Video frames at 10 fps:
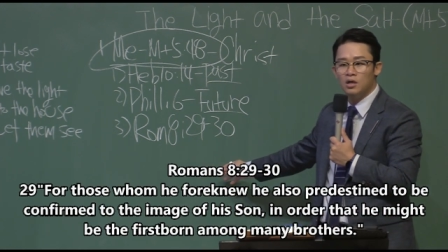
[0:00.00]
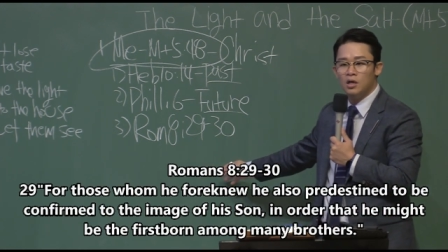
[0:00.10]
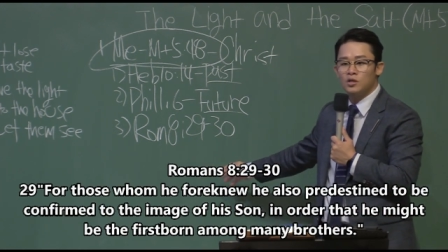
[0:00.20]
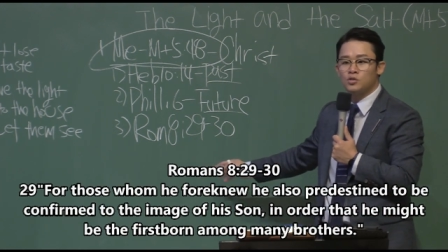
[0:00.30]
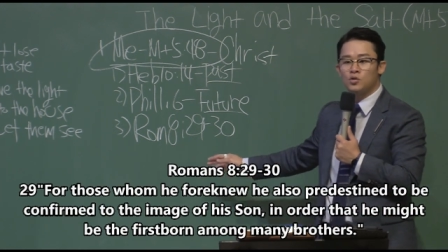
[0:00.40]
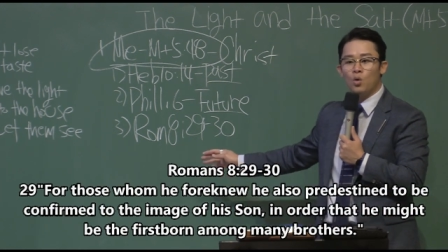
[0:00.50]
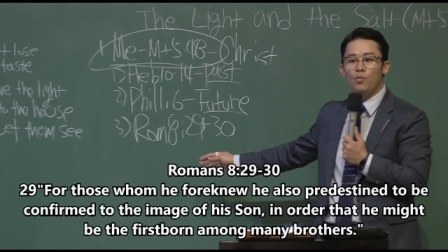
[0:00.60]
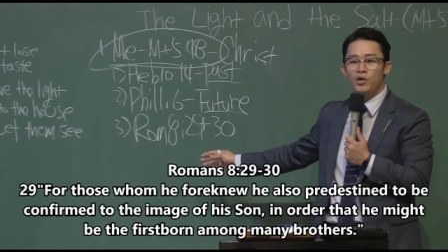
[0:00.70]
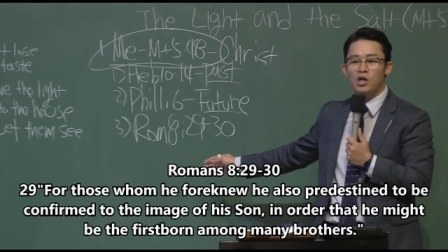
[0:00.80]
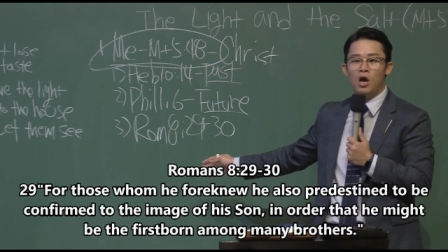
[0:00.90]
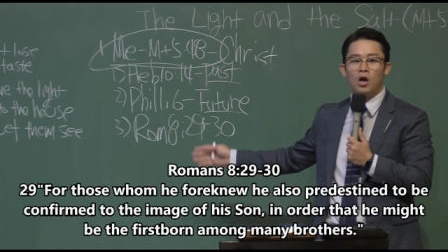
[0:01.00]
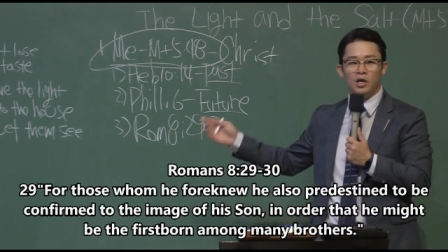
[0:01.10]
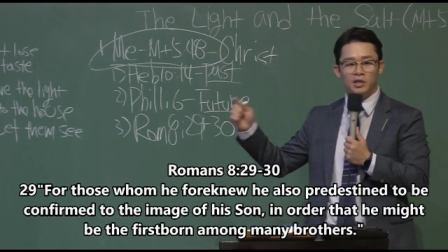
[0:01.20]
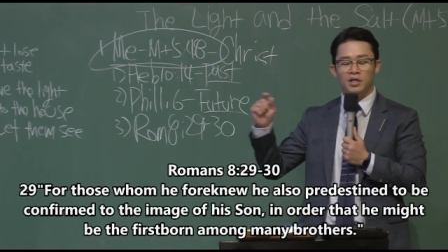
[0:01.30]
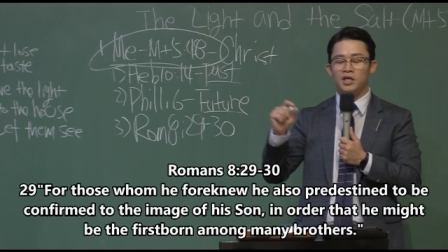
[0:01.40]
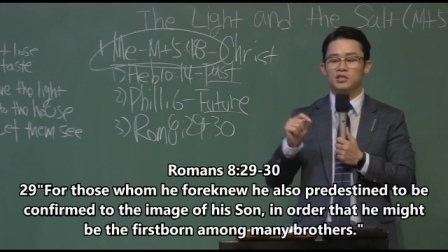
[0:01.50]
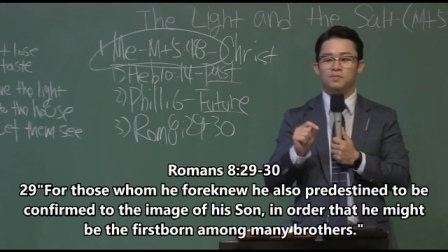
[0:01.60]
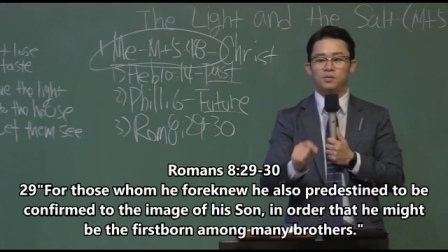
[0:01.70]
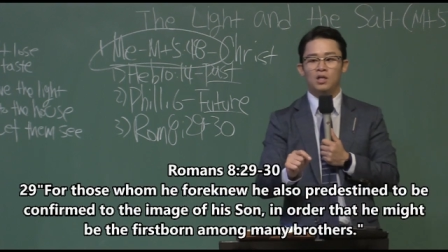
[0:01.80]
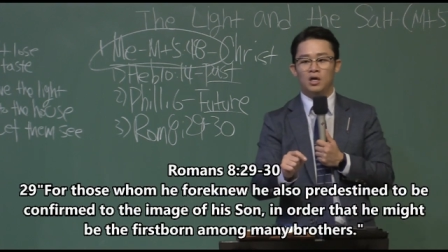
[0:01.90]
So we are in His
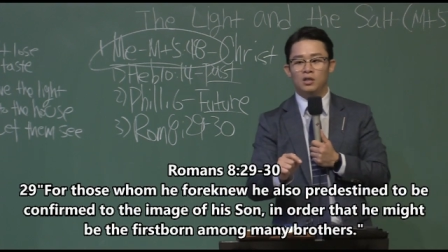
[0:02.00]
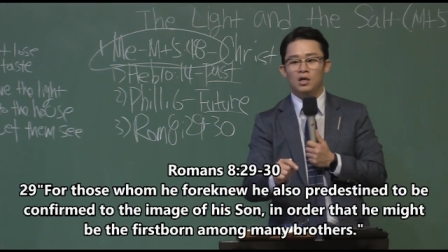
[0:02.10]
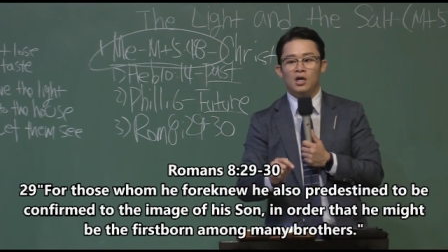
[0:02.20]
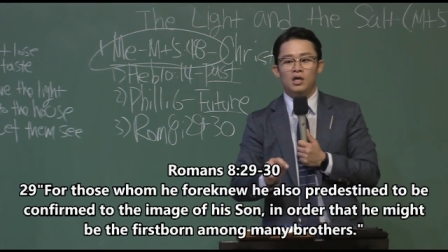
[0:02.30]
plan.